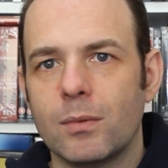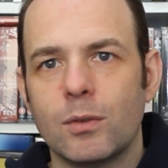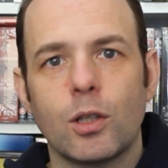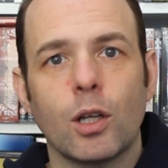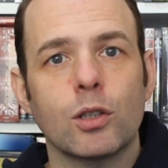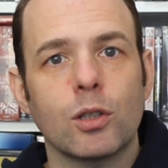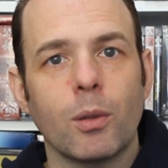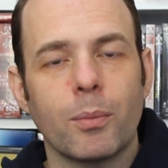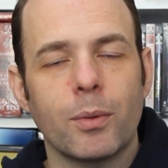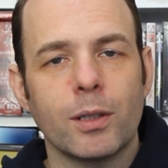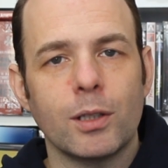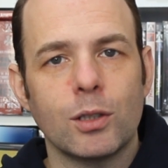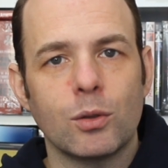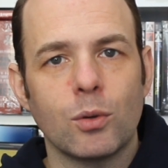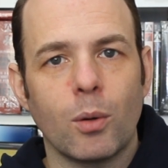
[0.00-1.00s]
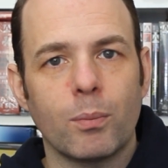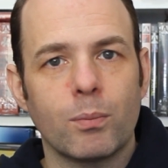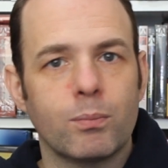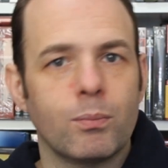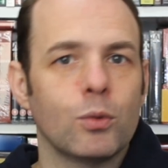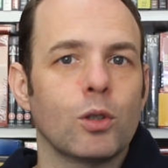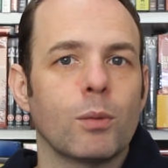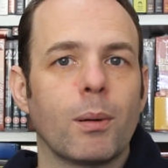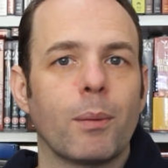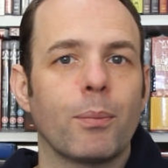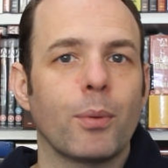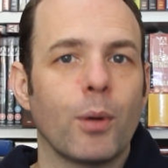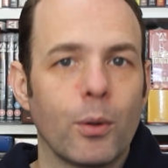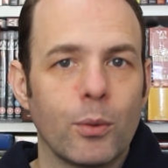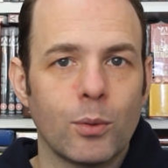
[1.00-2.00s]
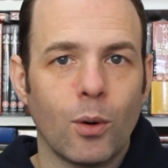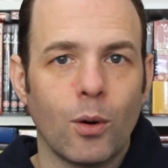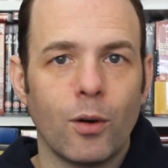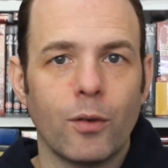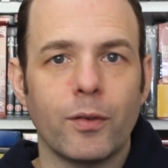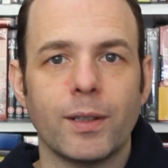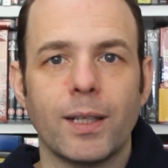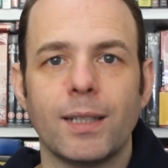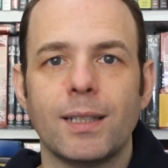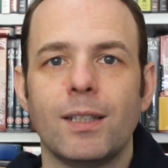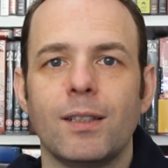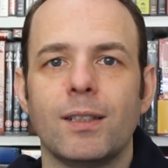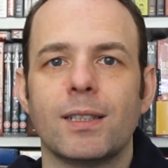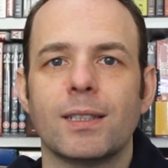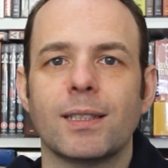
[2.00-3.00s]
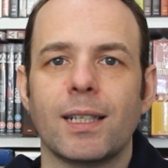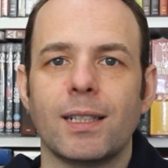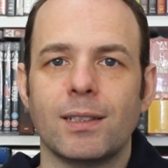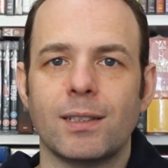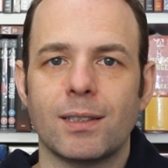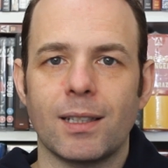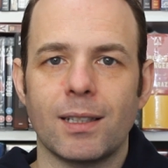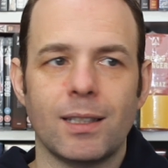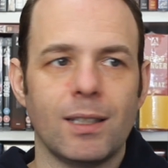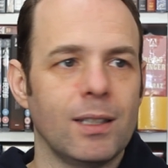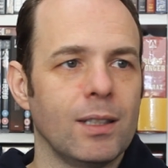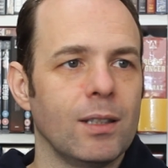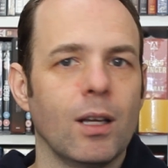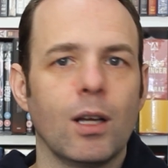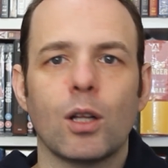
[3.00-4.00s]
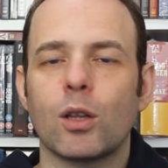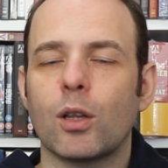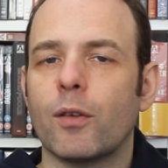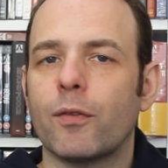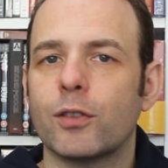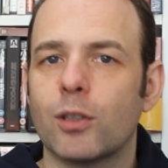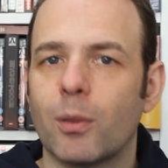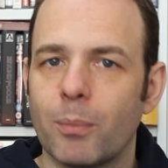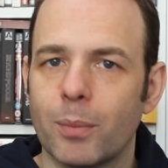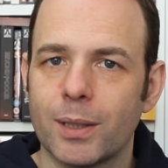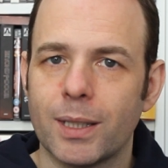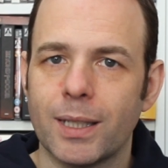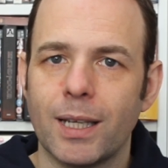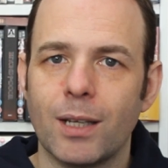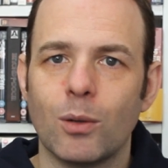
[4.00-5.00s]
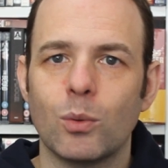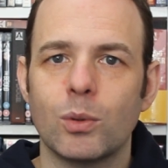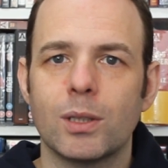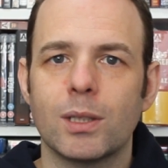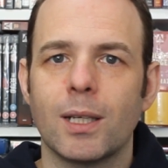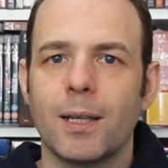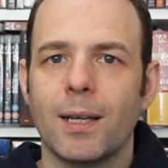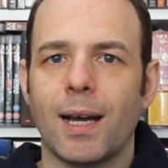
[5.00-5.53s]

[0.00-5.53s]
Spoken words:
does something he's not super proud of, and then he decides that he loves somebody else,